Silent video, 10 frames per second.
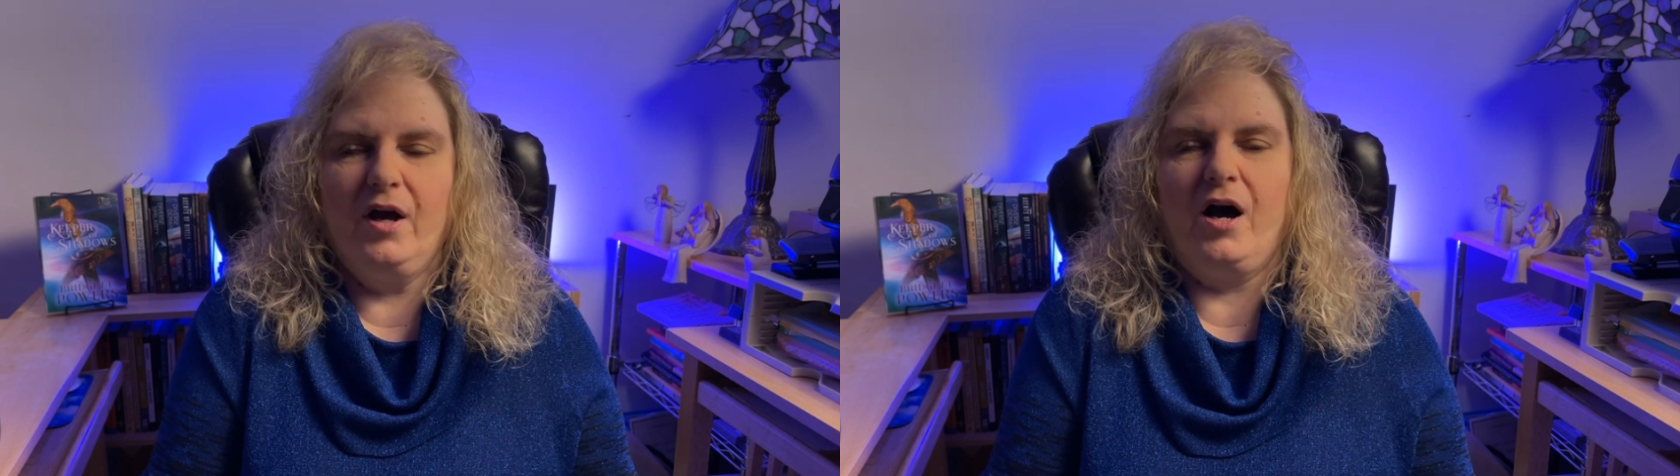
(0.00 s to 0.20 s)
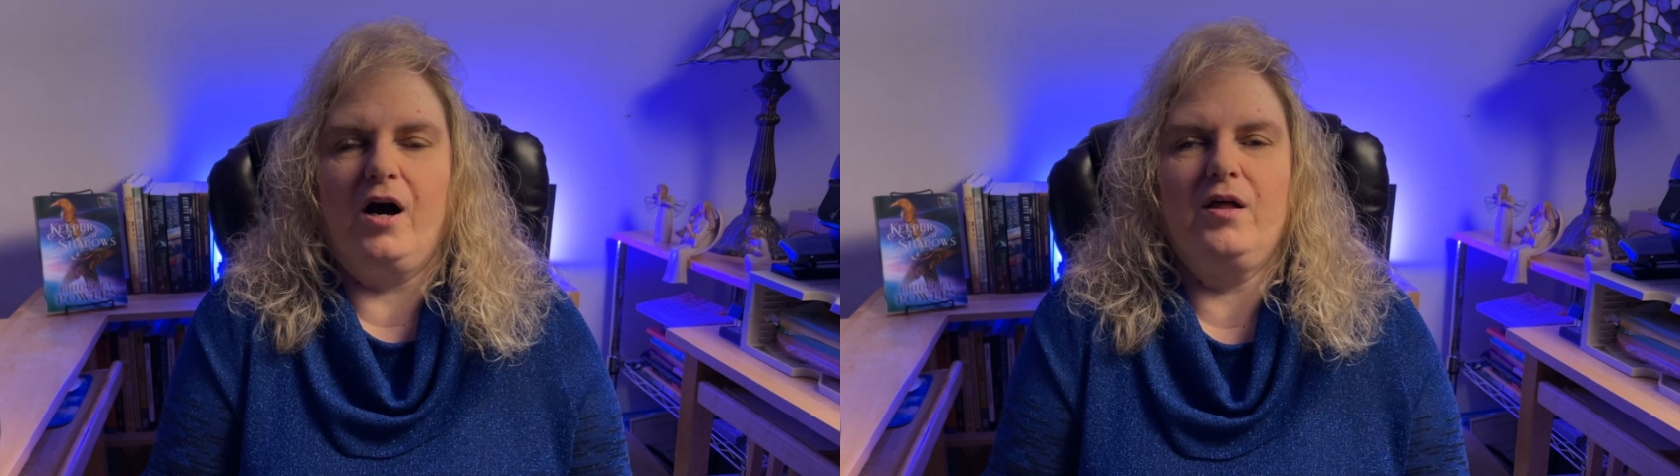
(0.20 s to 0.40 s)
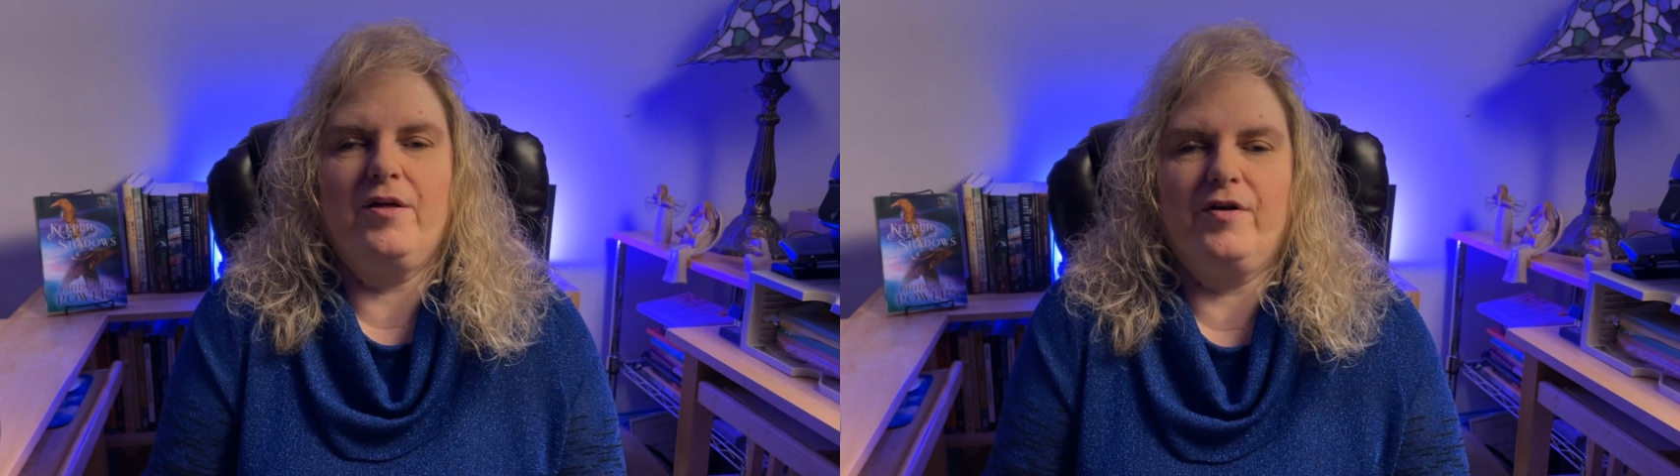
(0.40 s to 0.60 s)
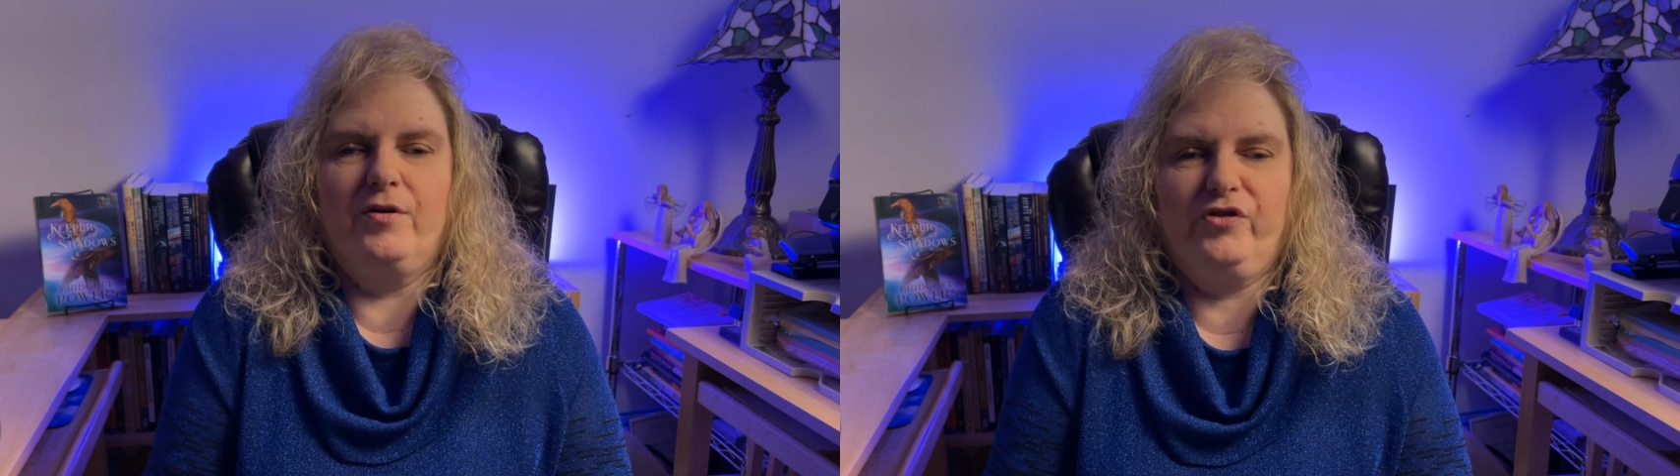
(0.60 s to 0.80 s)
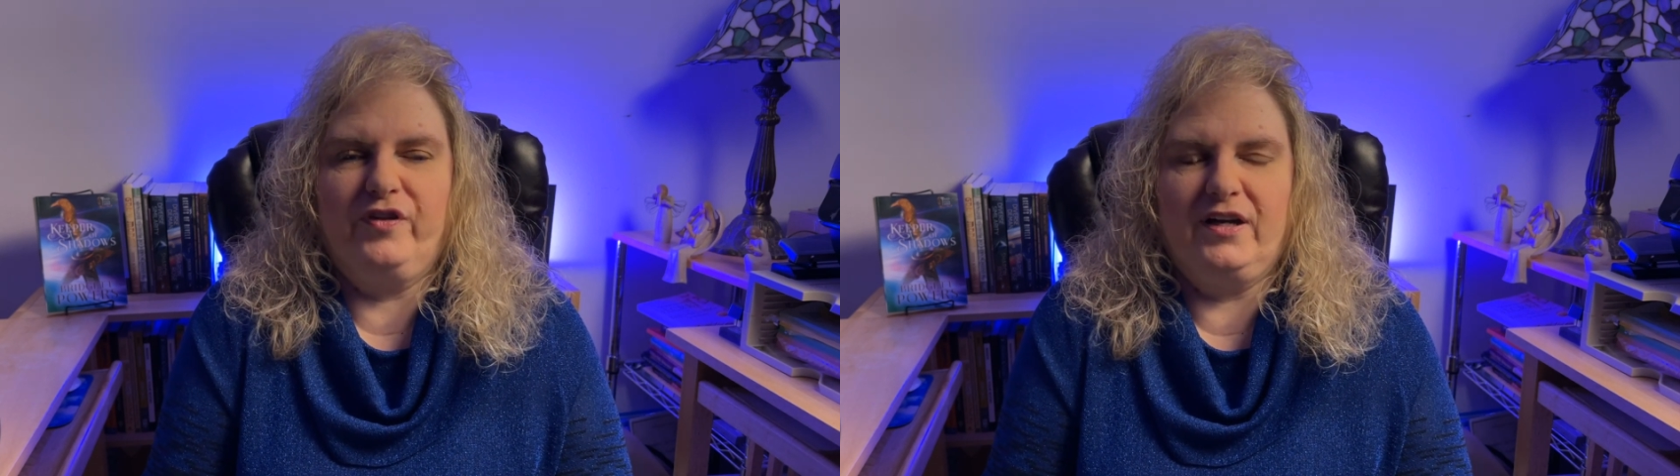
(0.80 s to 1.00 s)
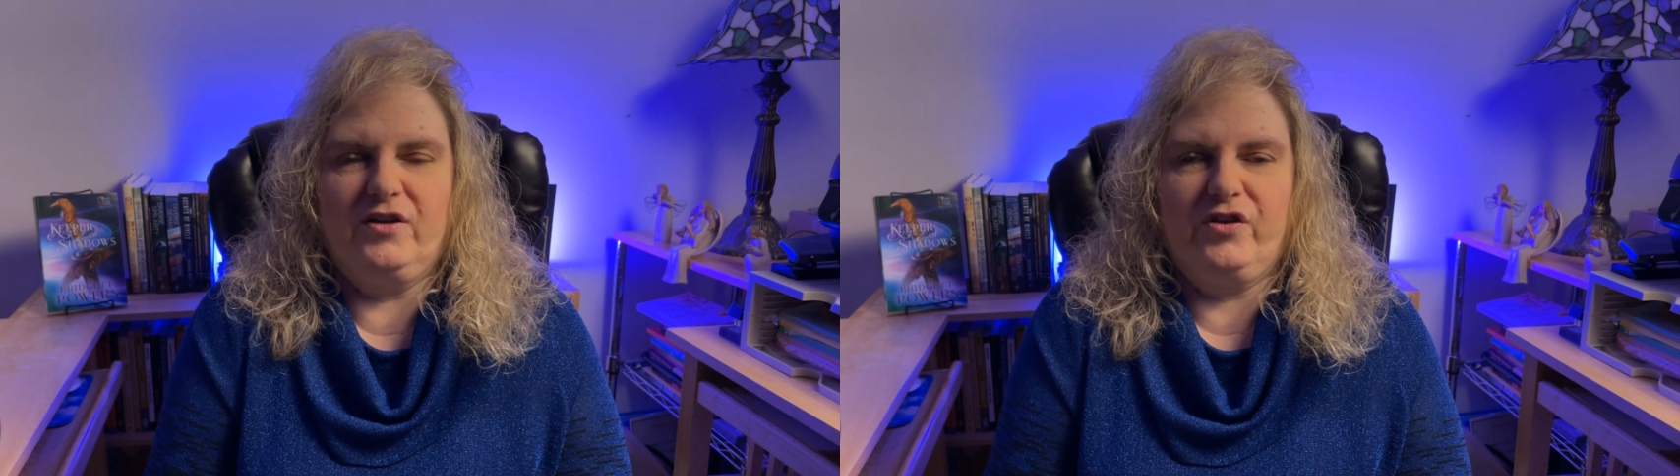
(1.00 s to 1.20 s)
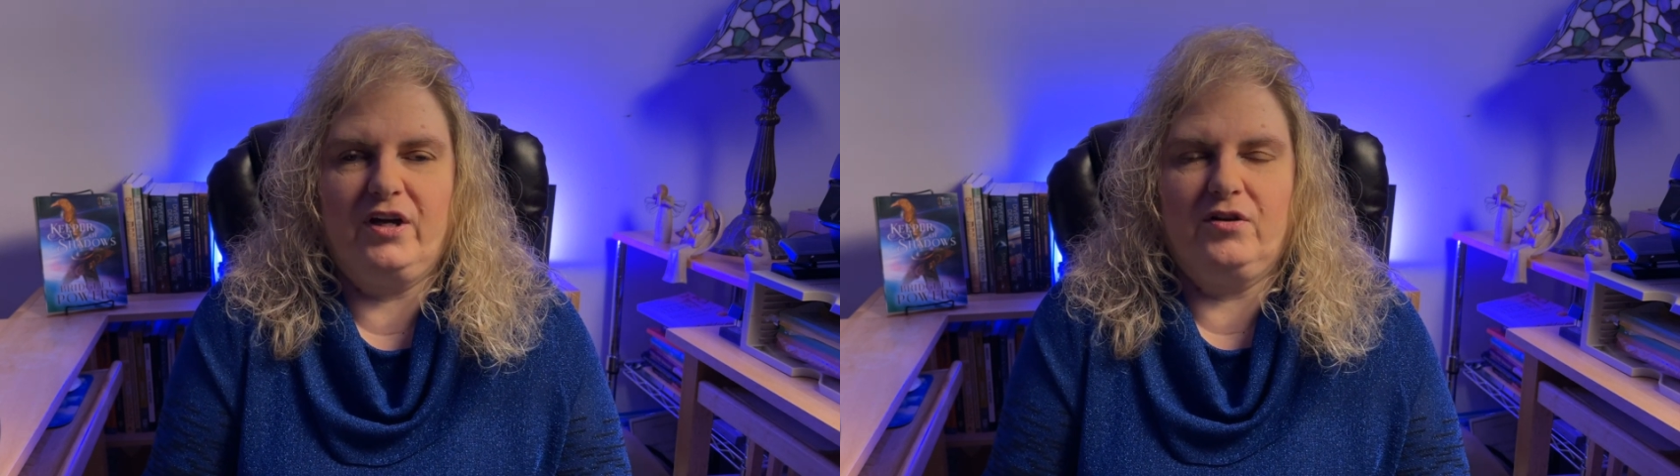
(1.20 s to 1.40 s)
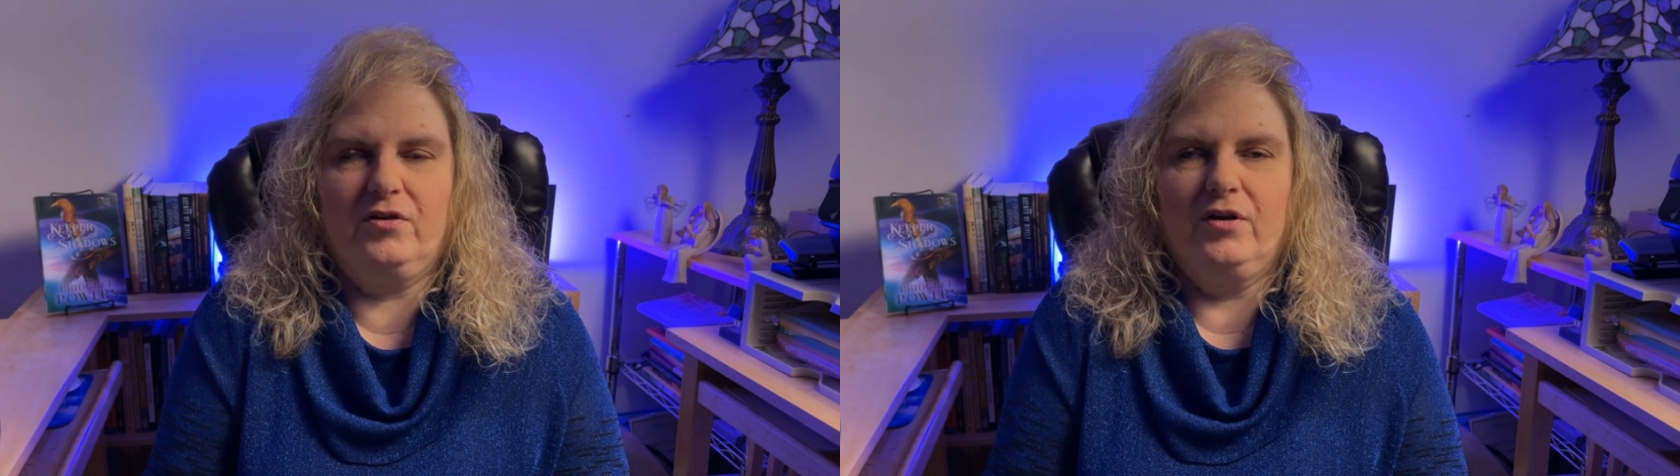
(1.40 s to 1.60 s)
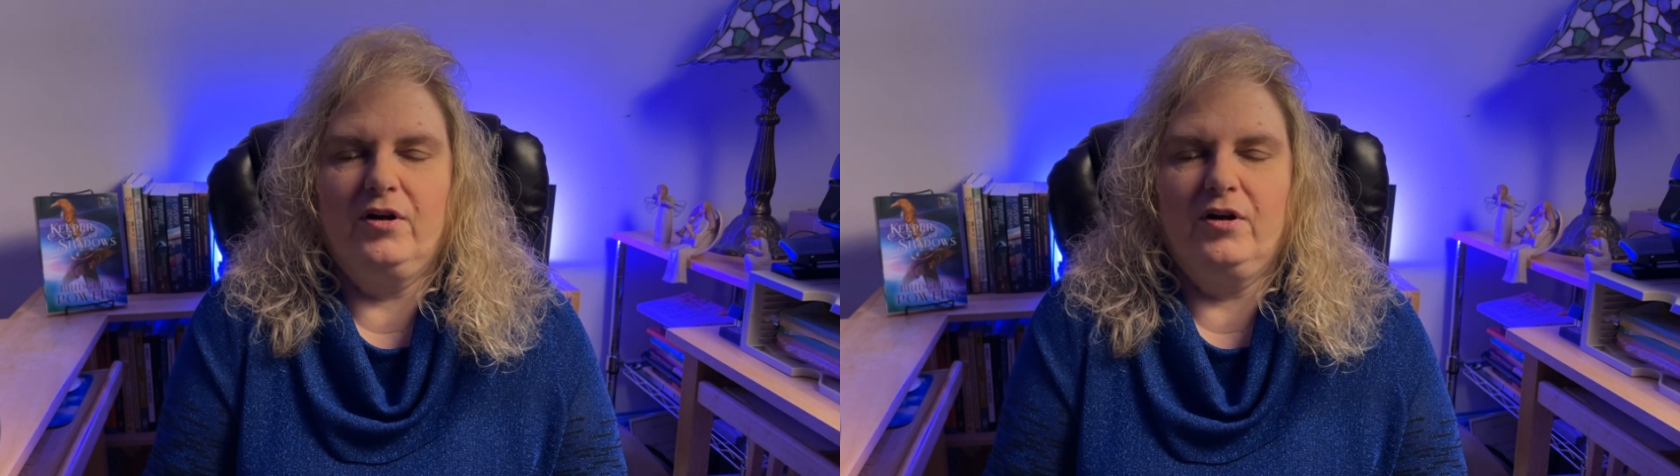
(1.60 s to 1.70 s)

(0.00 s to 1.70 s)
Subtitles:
all of those things, and